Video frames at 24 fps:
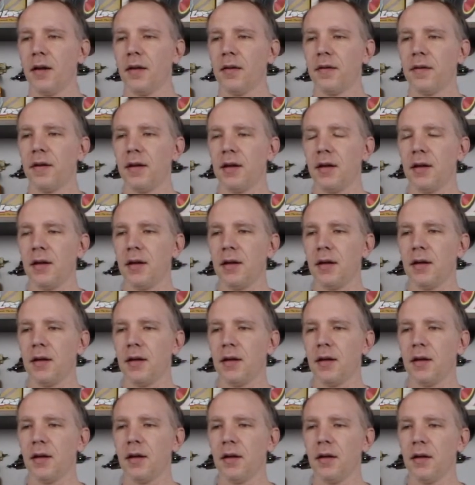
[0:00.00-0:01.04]

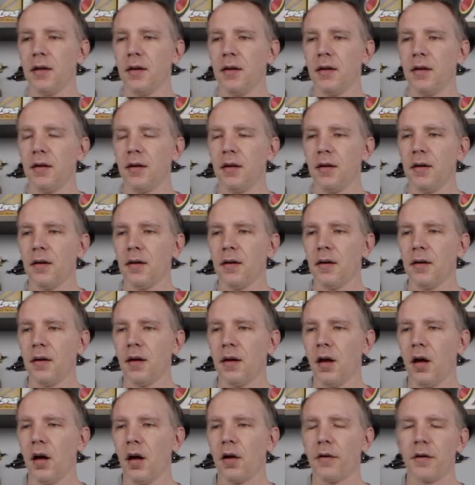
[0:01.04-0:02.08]
There's
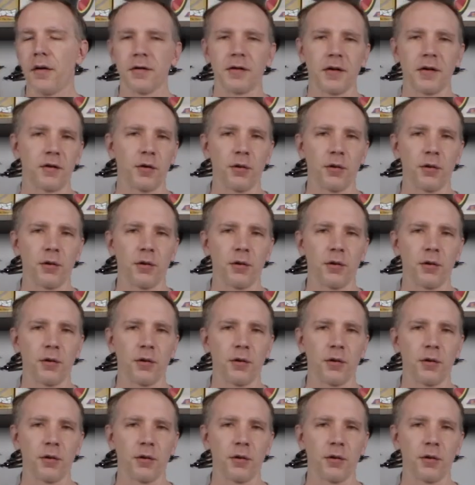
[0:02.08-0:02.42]
a